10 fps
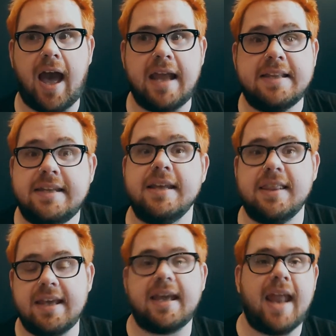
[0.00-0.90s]

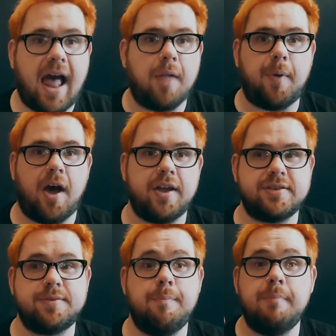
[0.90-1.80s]
ideally can help
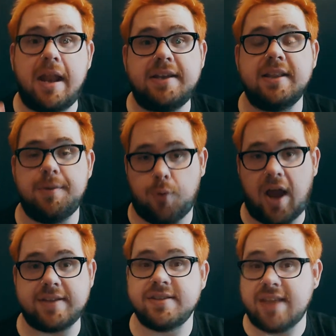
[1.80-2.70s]
us mentally
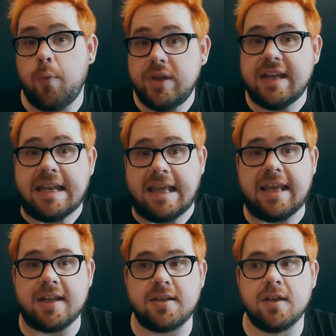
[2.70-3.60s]
process that we did
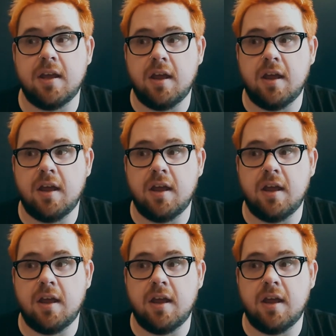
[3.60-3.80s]
eat.